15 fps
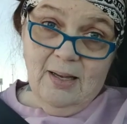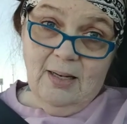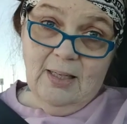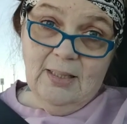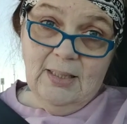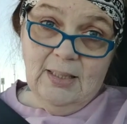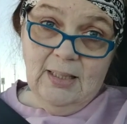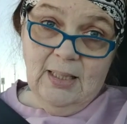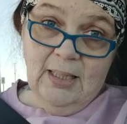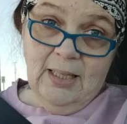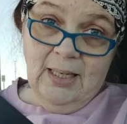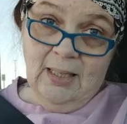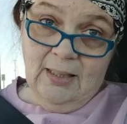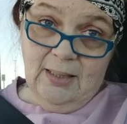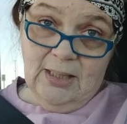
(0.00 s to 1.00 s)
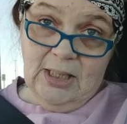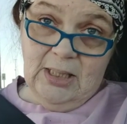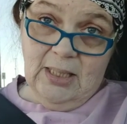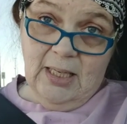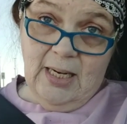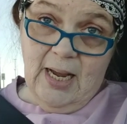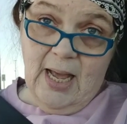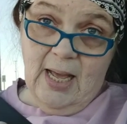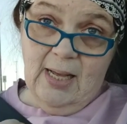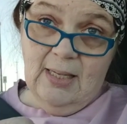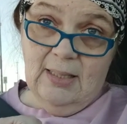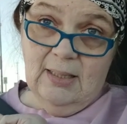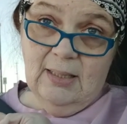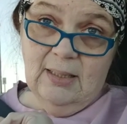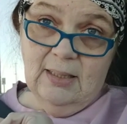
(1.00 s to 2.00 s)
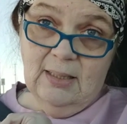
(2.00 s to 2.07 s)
and it's in English. It has